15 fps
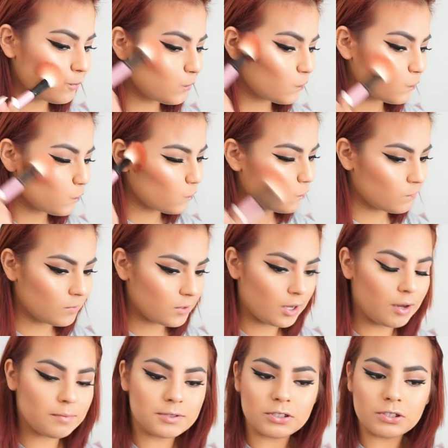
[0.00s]

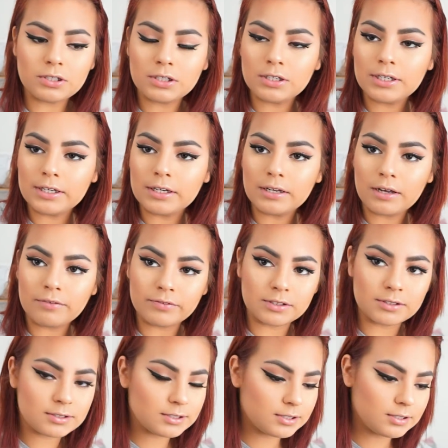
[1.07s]
I absolutely love
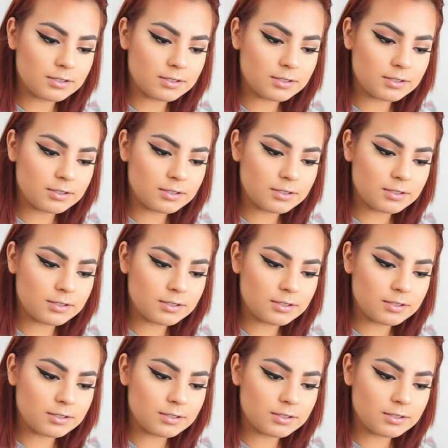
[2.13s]
it.